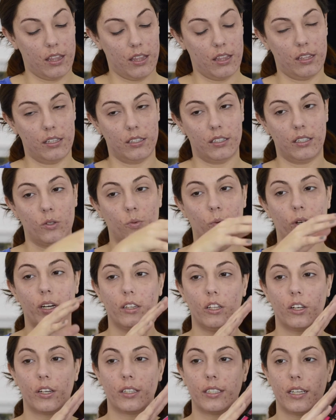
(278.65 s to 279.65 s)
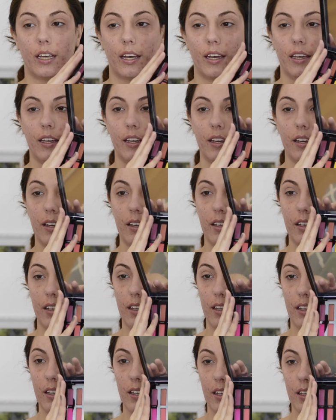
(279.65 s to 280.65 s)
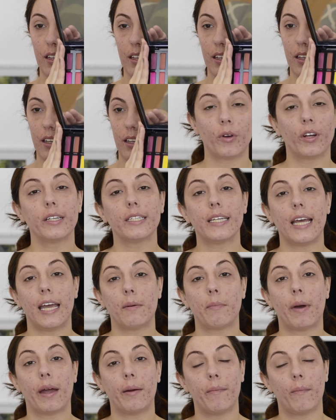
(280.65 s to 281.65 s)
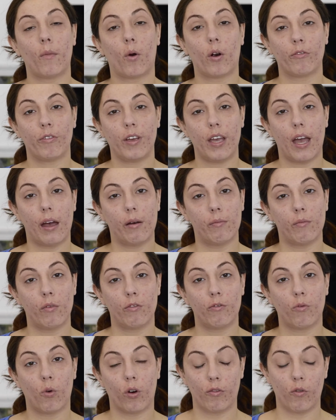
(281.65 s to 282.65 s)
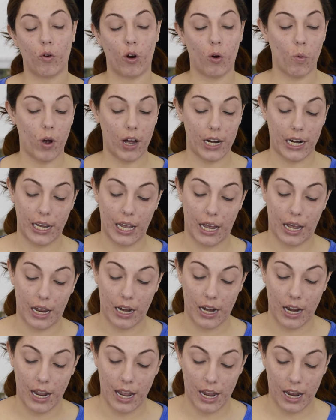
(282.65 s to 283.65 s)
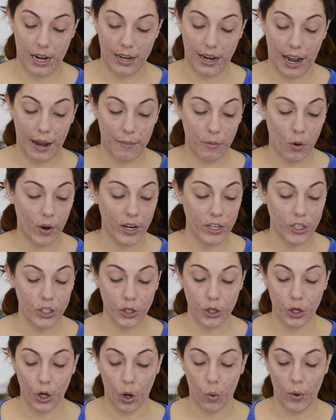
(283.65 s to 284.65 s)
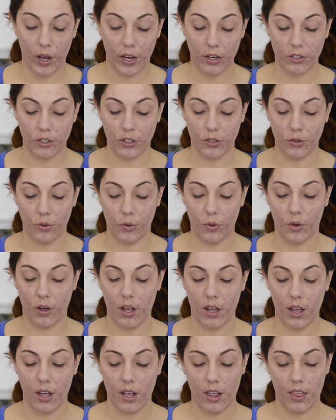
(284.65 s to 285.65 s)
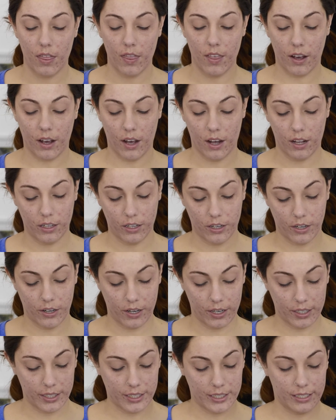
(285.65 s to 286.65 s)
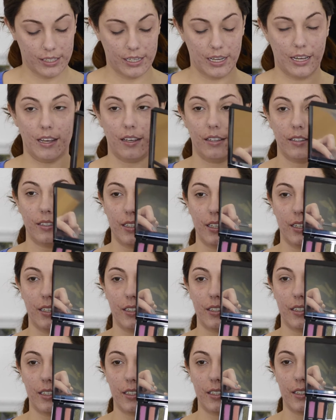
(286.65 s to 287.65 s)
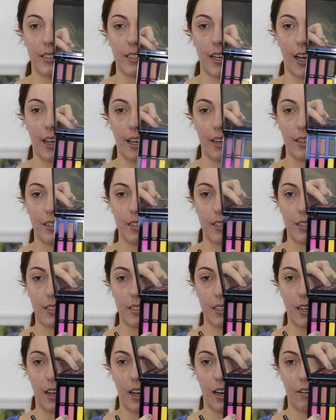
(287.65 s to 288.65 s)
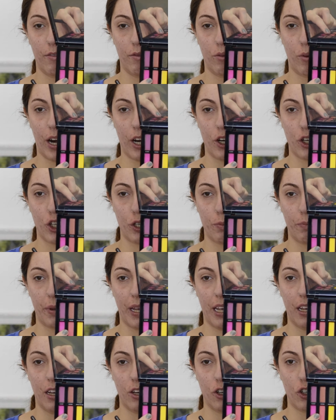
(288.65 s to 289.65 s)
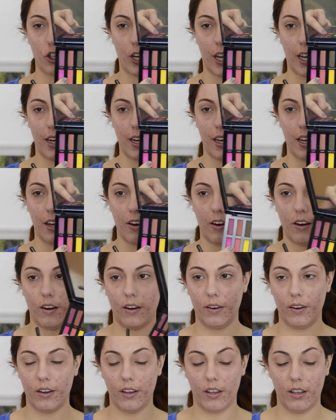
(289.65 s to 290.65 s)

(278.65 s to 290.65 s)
This is what it looks like. I'm going to take my Morphe M441 again, and I'm going to go into the color C's. It is the second kind of reddish pink shade here.